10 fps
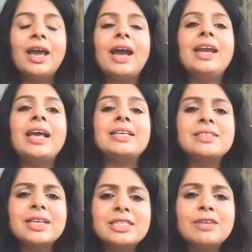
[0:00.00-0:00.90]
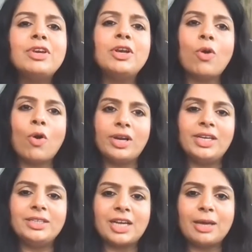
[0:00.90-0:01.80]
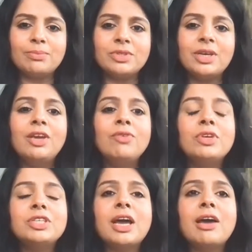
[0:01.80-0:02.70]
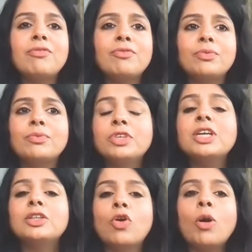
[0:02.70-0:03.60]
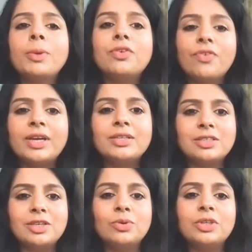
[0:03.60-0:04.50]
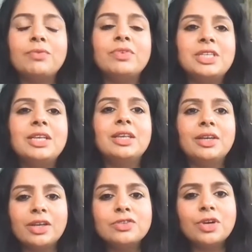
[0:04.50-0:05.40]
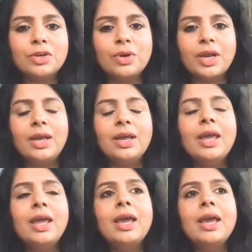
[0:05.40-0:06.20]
and extensively long lead times, which are the common trends, you know, that we see in the industry today.